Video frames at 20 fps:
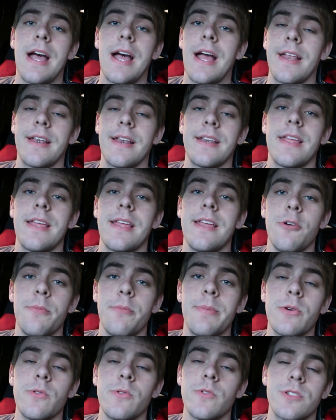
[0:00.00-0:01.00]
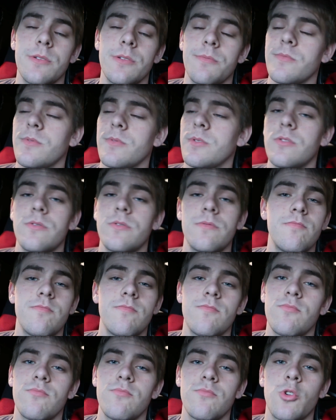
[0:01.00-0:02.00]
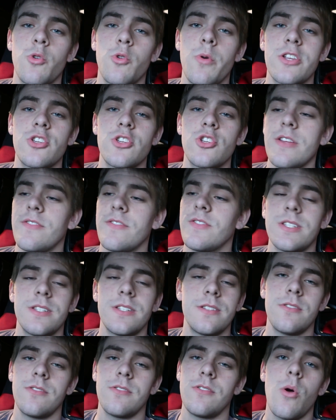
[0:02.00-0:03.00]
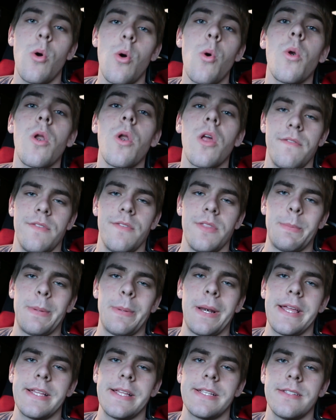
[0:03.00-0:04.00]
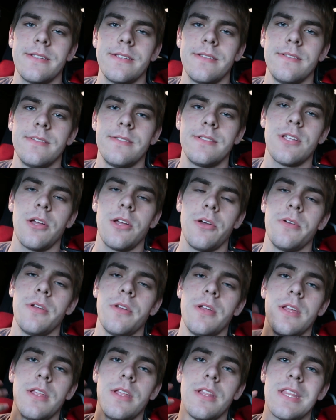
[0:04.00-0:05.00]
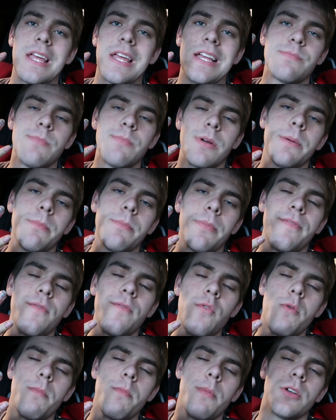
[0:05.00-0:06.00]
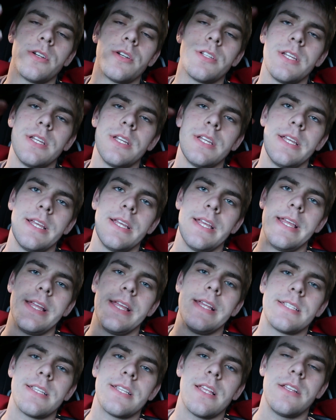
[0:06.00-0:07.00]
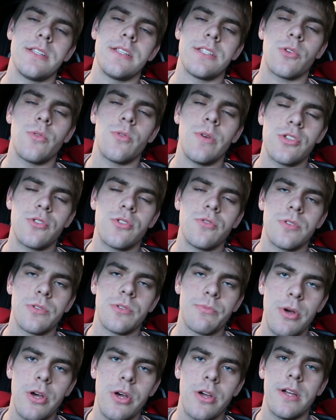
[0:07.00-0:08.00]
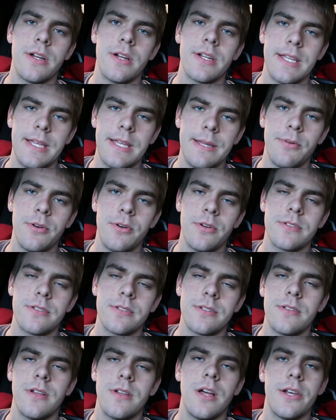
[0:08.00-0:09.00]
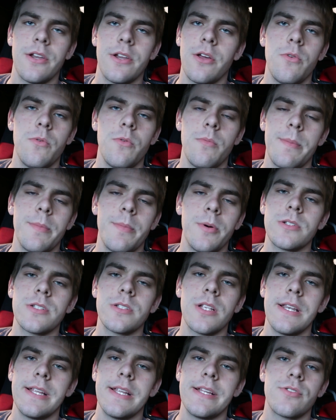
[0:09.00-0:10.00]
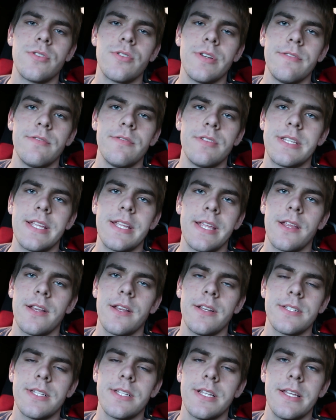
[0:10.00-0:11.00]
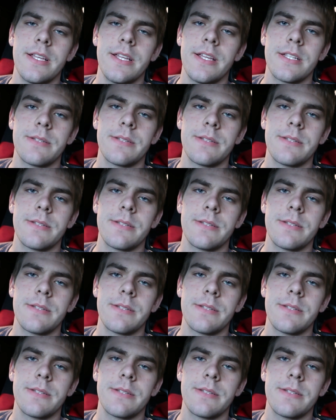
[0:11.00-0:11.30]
and it will be awesome. Quick shifts all over the place. So that's my number 4 mod, is a sequential spur cut gearbox. I know all my mods are literally ridiculously